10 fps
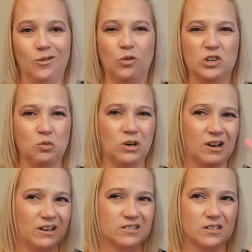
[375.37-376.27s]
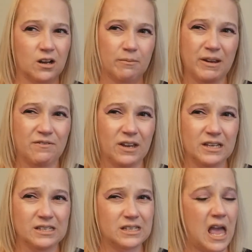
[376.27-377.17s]
which were kind of stuck on my
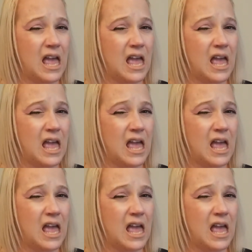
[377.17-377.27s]
face.